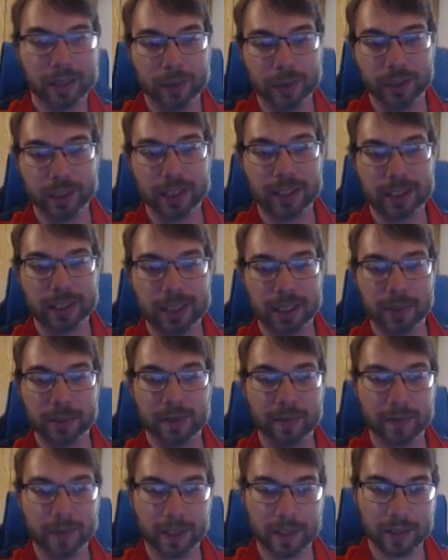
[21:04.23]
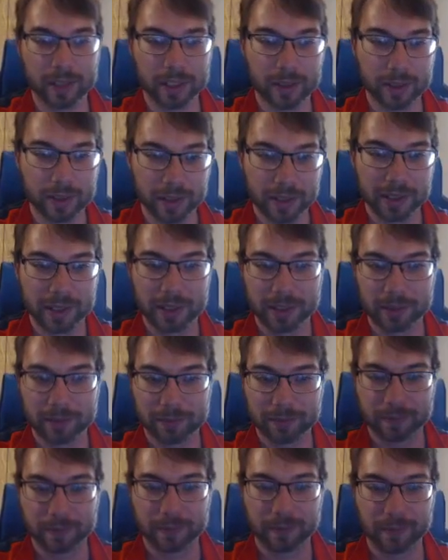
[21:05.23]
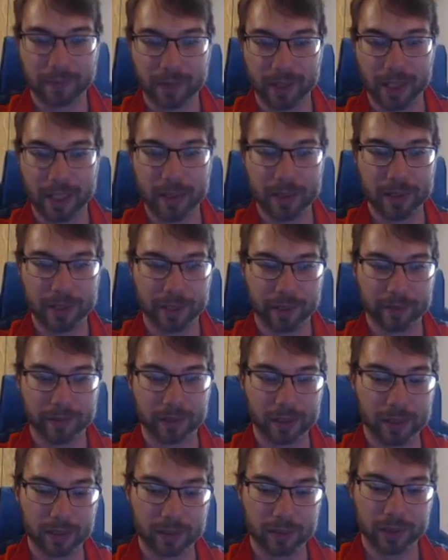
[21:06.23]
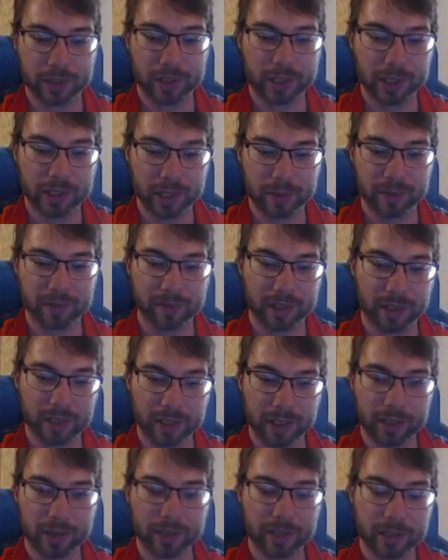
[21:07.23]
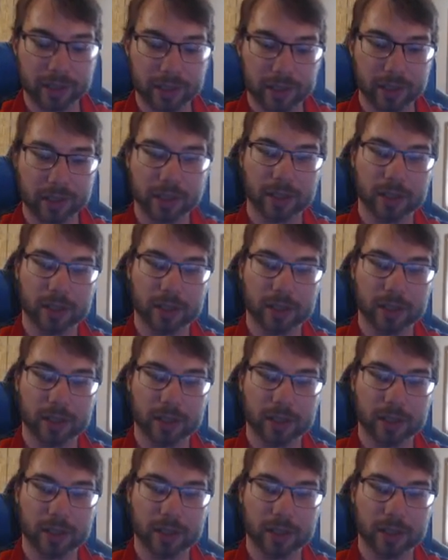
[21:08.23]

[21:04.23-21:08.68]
We should have summoned Flare Neos. That was our fault. We should have summoned Flare Neos.